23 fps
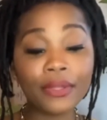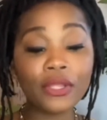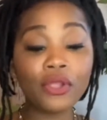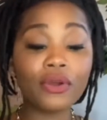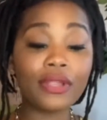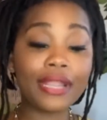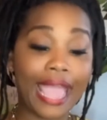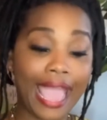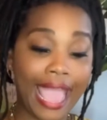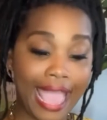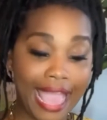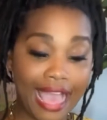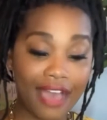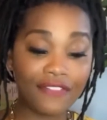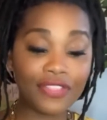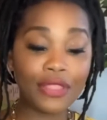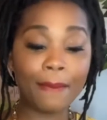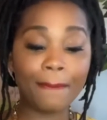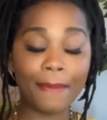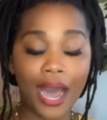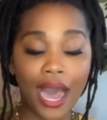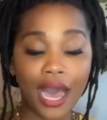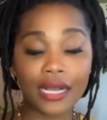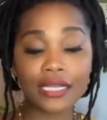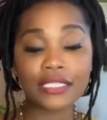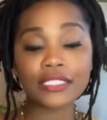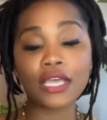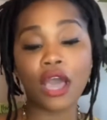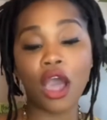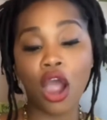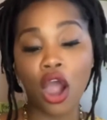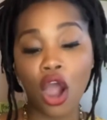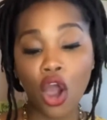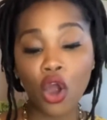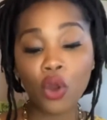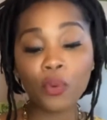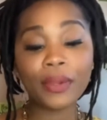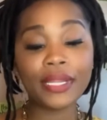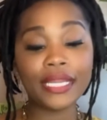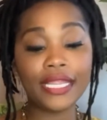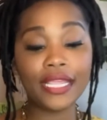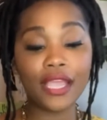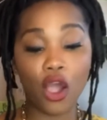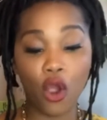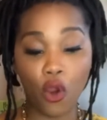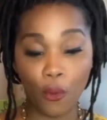going to have the box
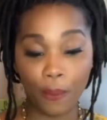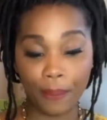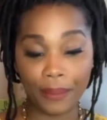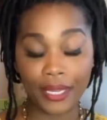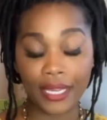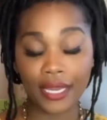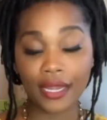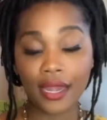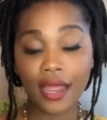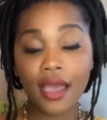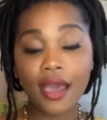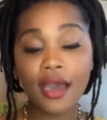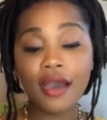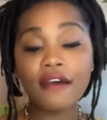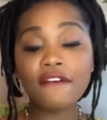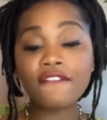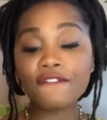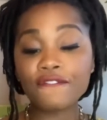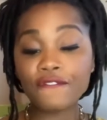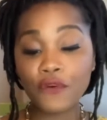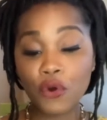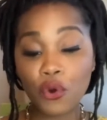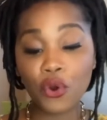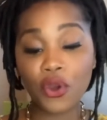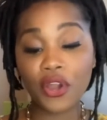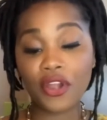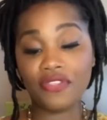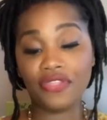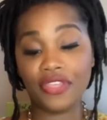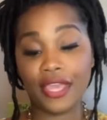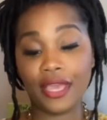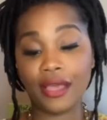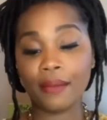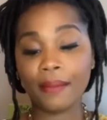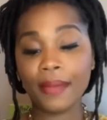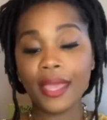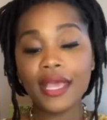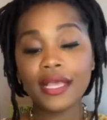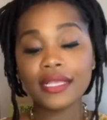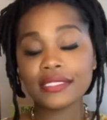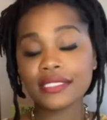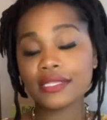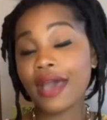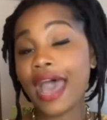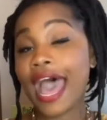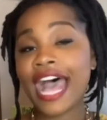already open for them.
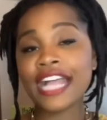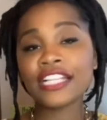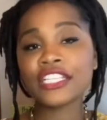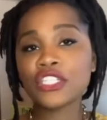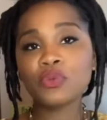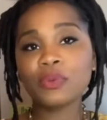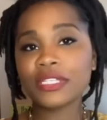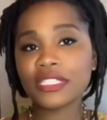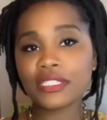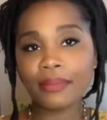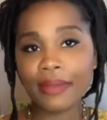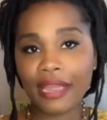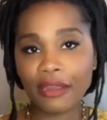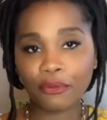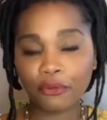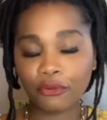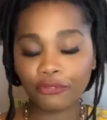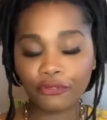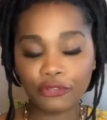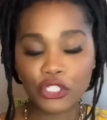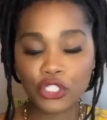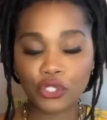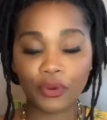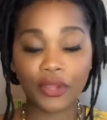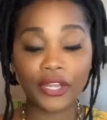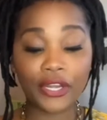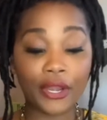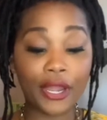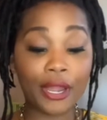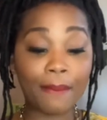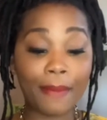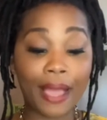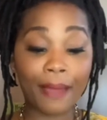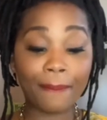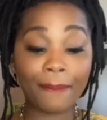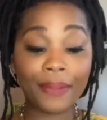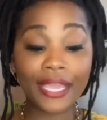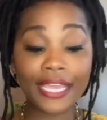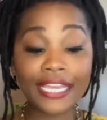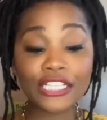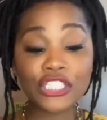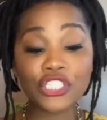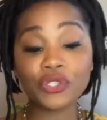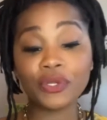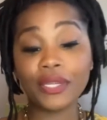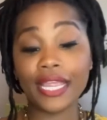So I just went to my refrigerator and my
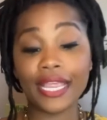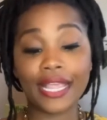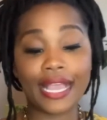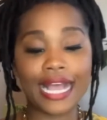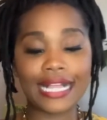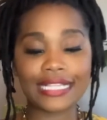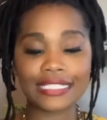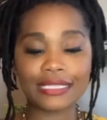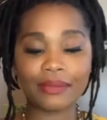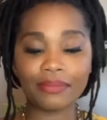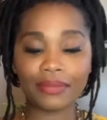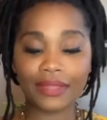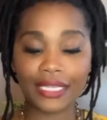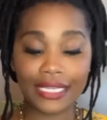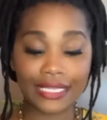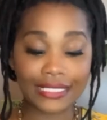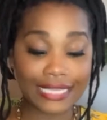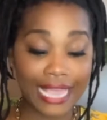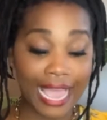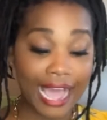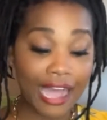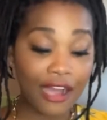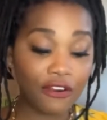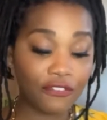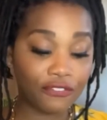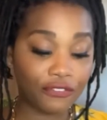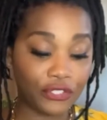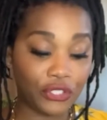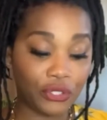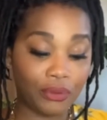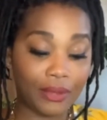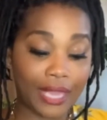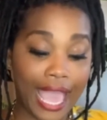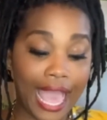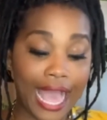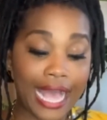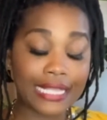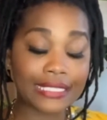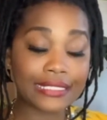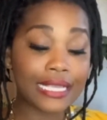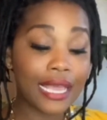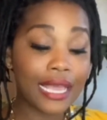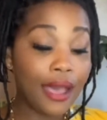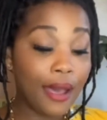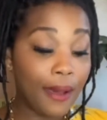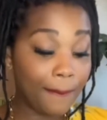pantry and got some things out for you guys.
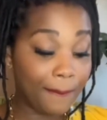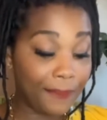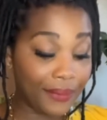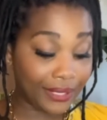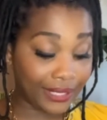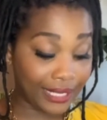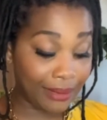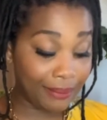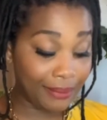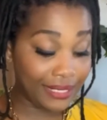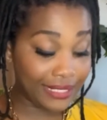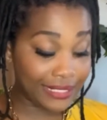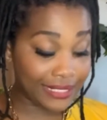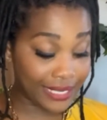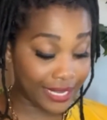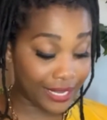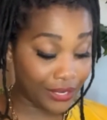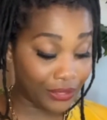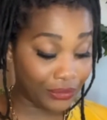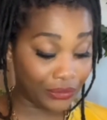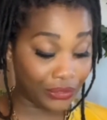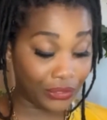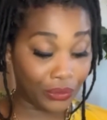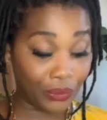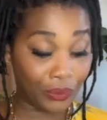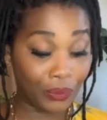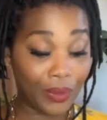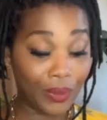But let me tell you,